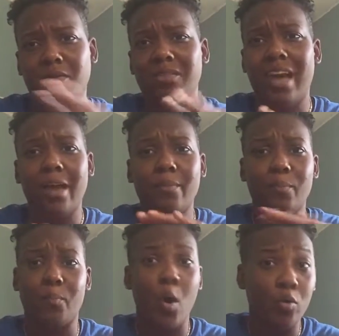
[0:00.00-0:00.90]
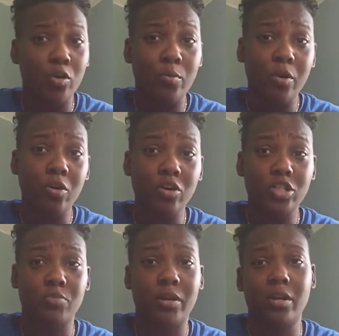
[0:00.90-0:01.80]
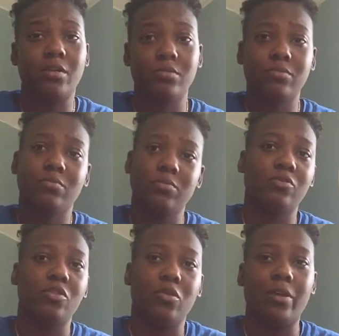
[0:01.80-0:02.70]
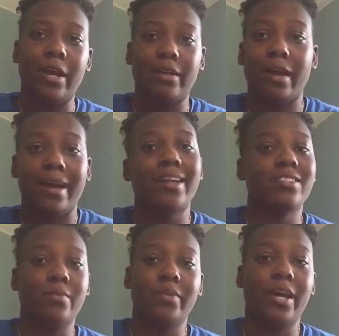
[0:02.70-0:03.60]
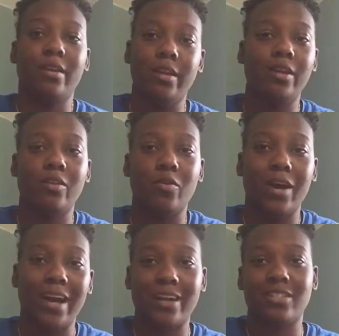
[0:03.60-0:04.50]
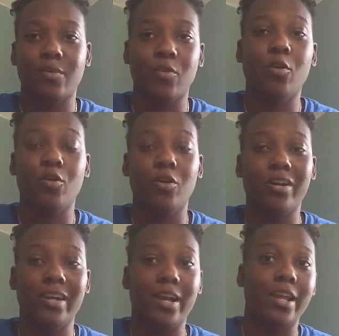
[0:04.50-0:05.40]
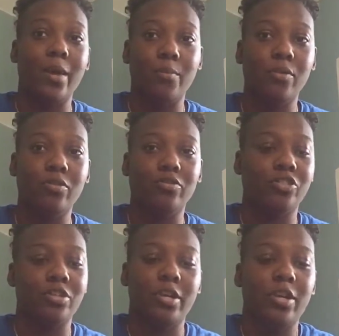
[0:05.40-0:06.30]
not boner bulge, but a, uh, you know, like I got something down there. Go, I got something going on down there bulge.